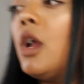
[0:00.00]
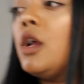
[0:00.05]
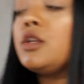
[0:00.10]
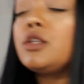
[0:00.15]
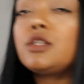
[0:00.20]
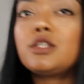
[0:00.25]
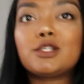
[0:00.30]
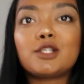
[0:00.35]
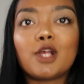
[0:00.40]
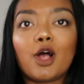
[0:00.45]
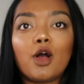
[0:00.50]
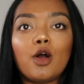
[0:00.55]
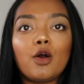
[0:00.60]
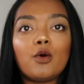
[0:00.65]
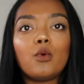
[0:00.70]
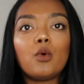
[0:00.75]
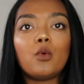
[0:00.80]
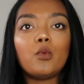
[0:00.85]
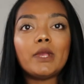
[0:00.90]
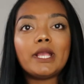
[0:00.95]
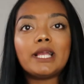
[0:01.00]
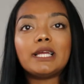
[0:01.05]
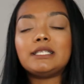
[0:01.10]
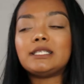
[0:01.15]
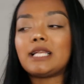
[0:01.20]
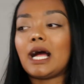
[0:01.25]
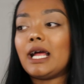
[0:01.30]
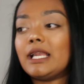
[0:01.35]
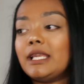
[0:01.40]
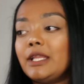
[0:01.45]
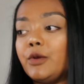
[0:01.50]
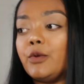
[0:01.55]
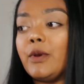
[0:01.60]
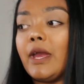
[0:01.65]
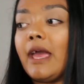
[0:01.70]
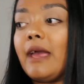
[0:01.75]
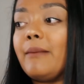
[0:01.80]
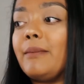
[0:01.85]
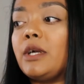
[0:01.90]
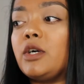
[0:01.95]
so we can dilute
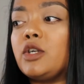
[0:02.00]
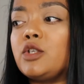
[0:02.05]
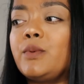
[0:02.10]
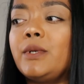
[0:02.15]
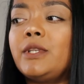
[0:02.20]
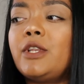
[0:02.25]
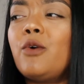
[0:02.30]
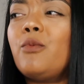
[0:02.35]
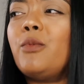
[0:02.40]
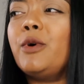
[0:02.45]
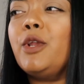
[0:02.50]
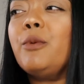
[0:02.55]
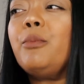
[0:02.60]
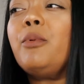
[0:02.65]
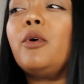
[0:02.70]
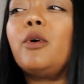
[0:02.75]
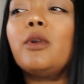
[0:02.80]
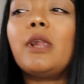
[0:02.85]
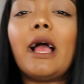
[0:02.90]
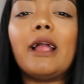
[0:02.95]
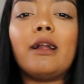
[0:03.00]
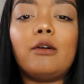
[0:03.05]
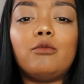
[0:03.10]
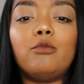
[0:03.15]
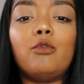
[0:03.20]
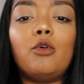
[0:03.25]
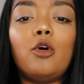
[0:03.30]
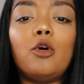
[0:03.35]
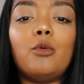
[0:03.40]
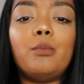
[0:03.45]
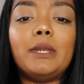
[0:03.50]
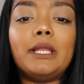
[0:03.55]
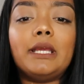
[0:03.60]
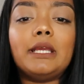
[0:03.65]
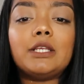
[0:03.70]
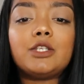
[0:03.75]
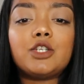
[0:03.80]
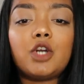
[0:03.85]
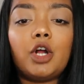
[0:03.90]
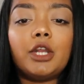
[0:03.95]
it, because we don't want to put like raw
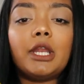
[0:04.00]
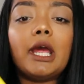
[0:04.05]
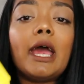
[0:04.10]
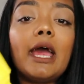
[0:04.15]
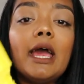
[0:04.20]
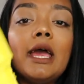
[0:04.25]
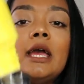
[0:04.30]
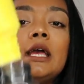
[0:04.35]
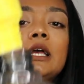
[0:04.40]
bleach on it.